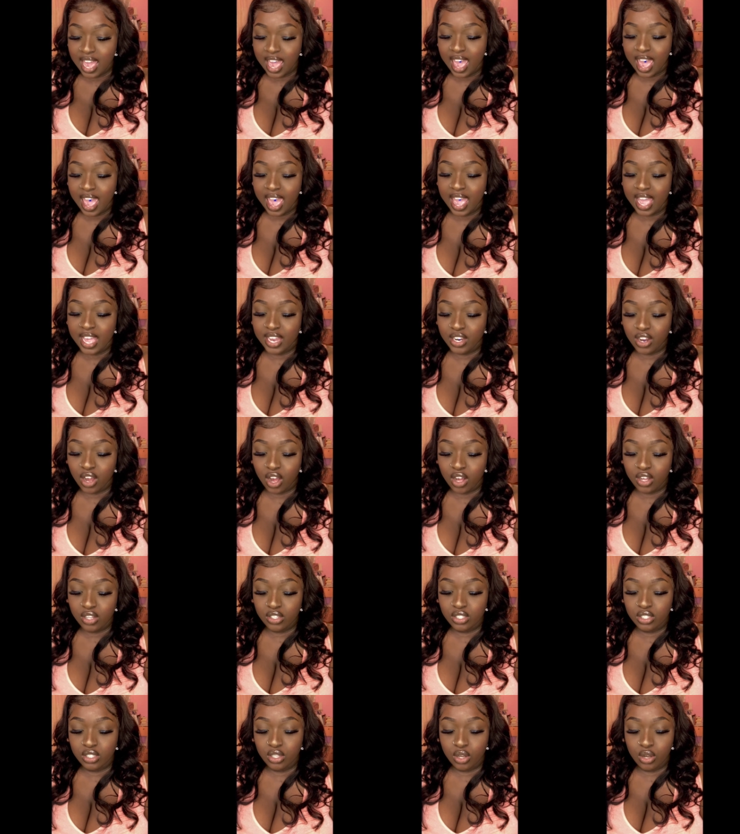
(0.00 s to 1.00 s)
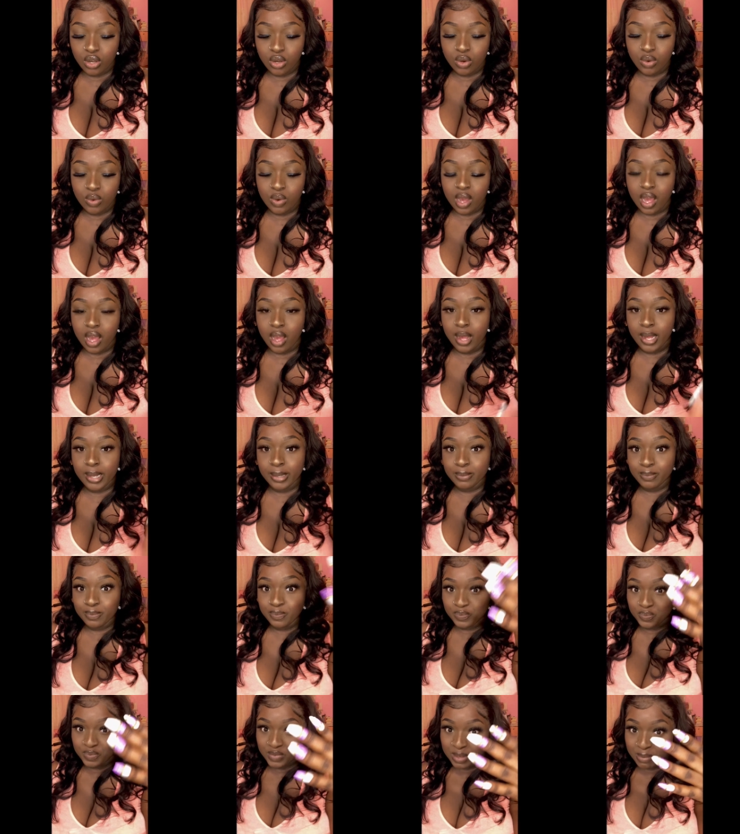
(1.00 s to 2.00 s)
and also um
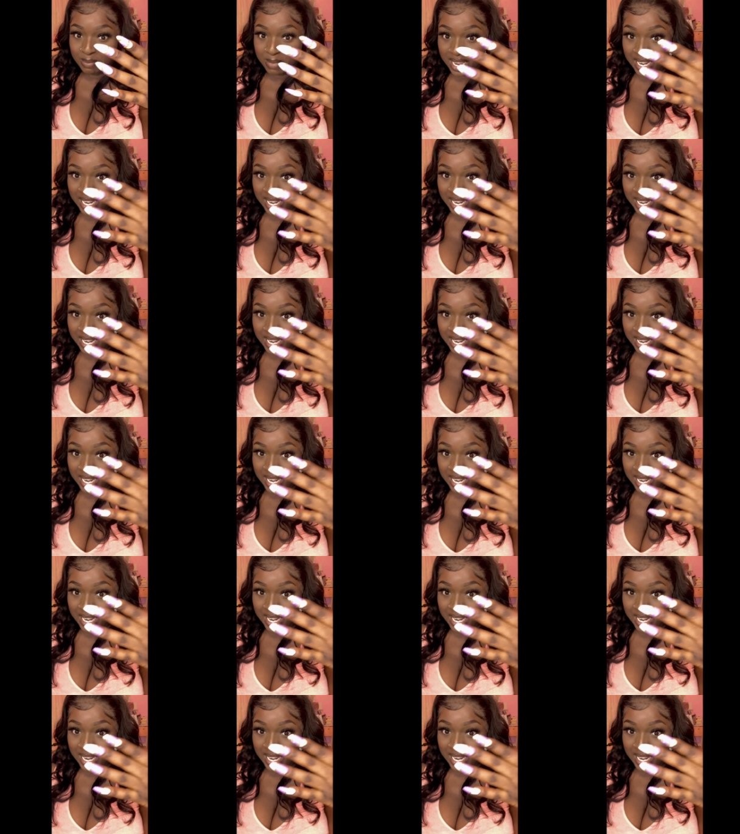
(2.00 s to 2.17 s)
my